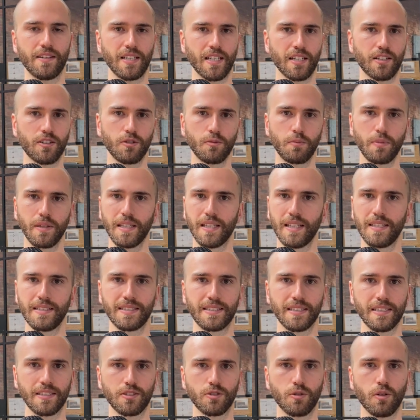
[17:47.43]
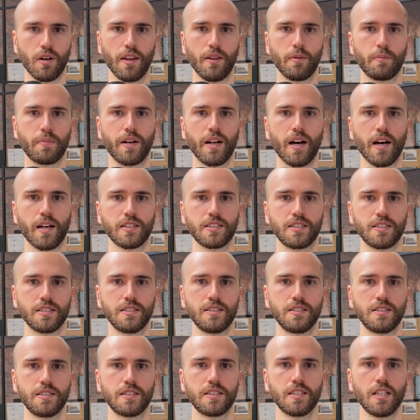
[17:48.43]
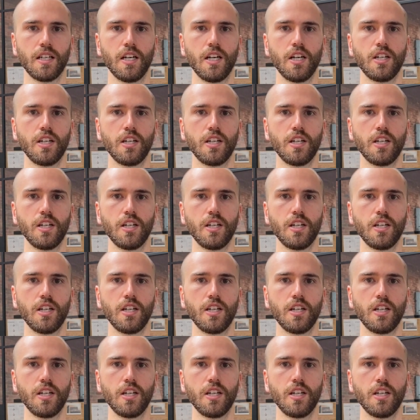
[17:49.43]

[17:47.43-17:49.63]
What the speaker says: They could be leasing it to other productions.